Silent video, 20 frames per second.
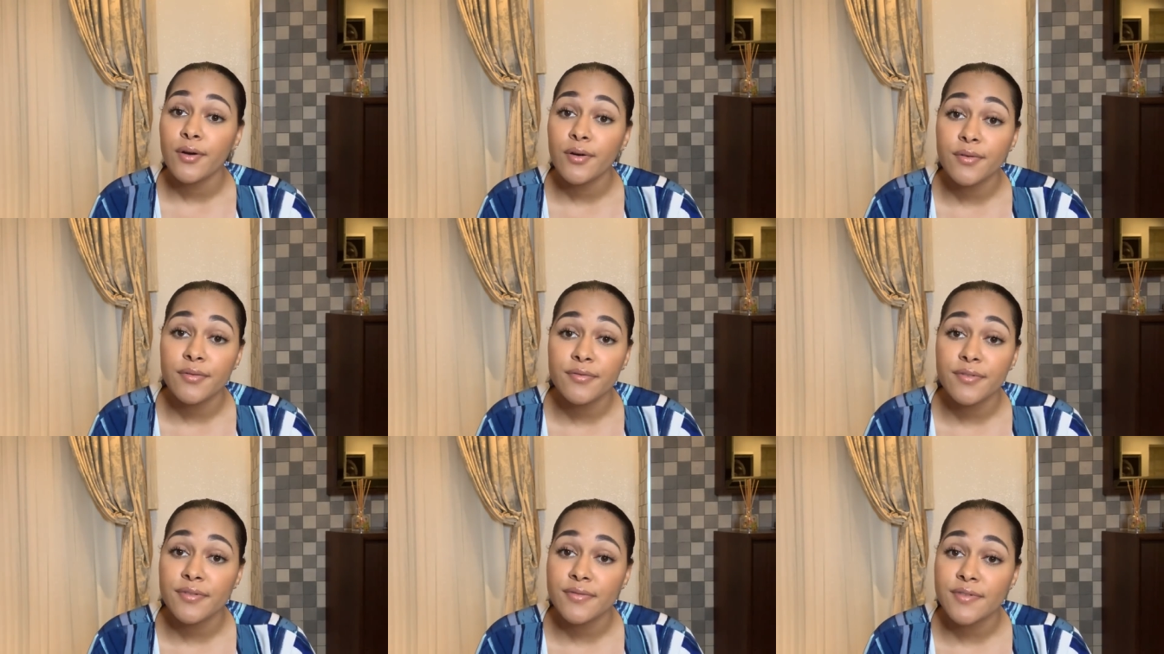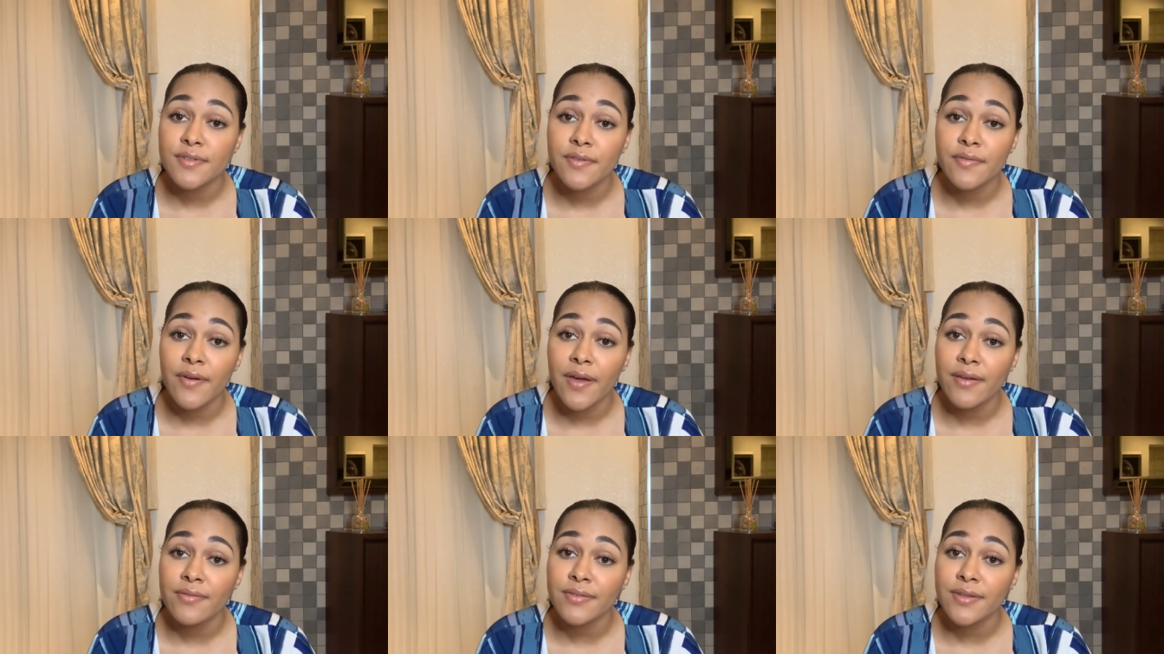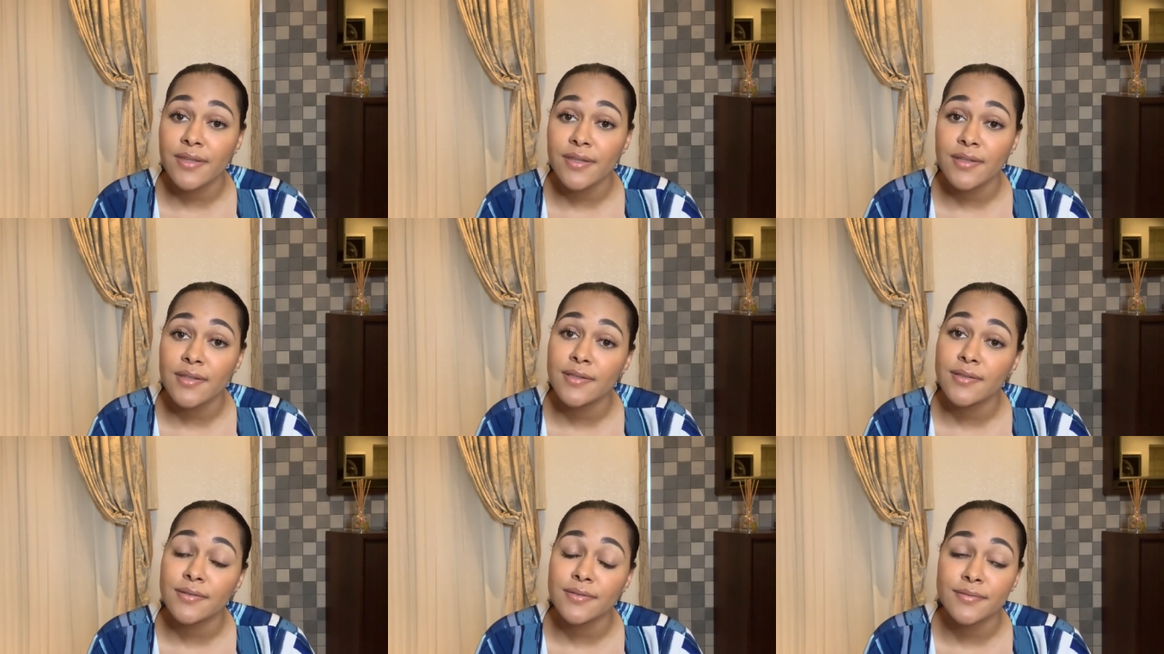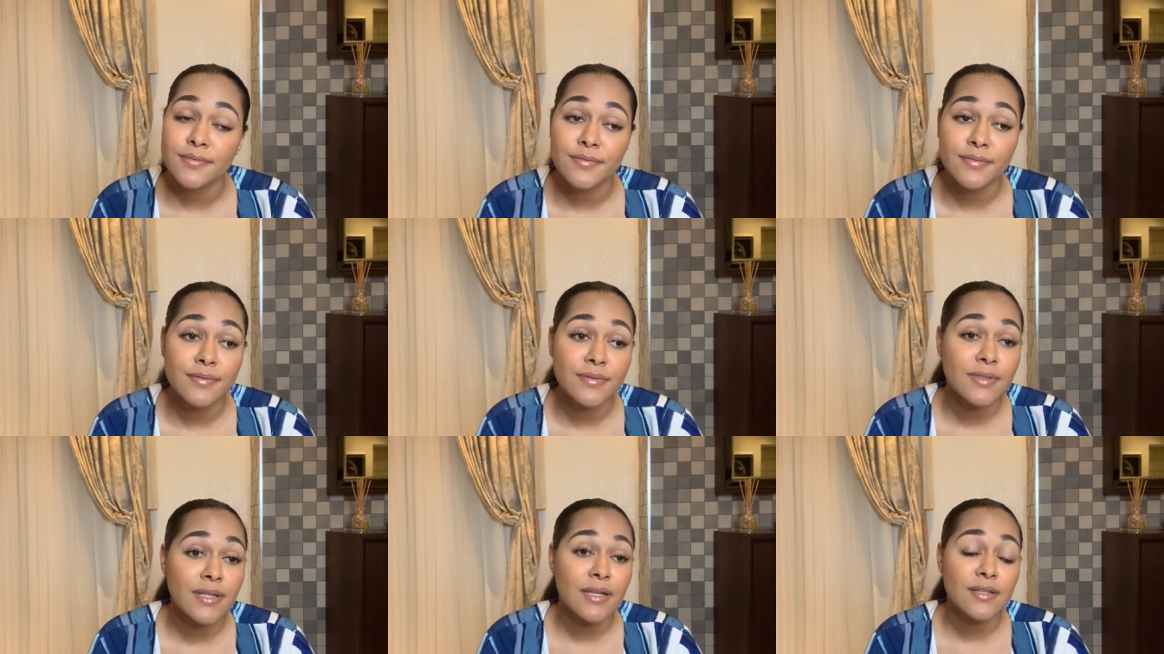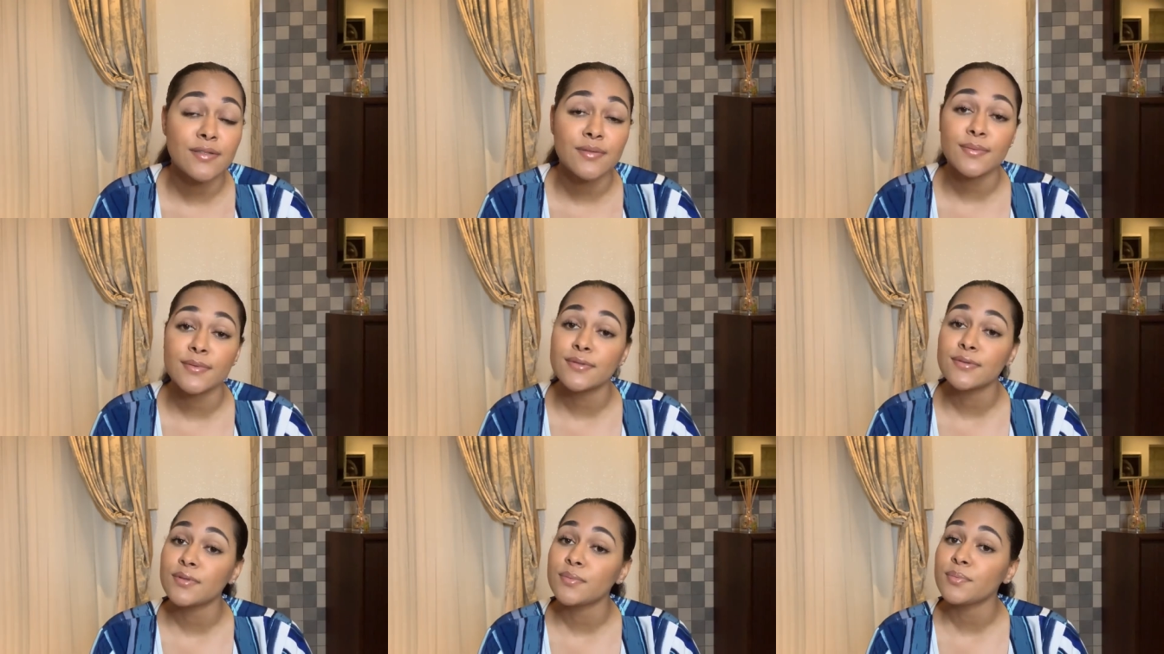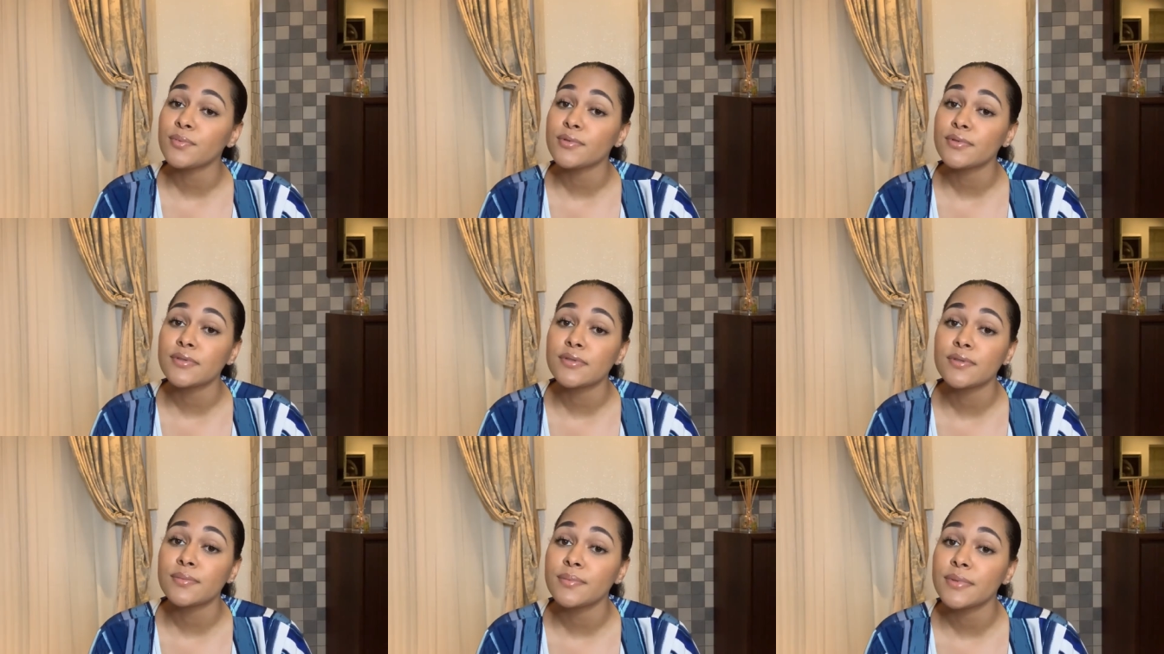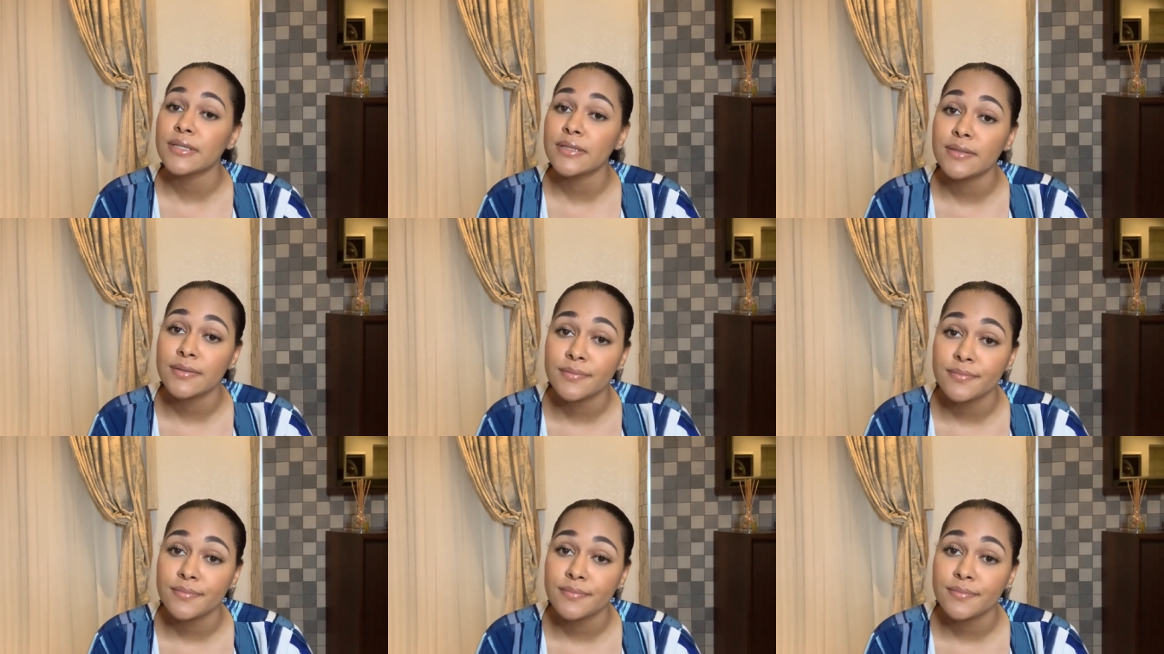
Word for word: 55k that was supposed to be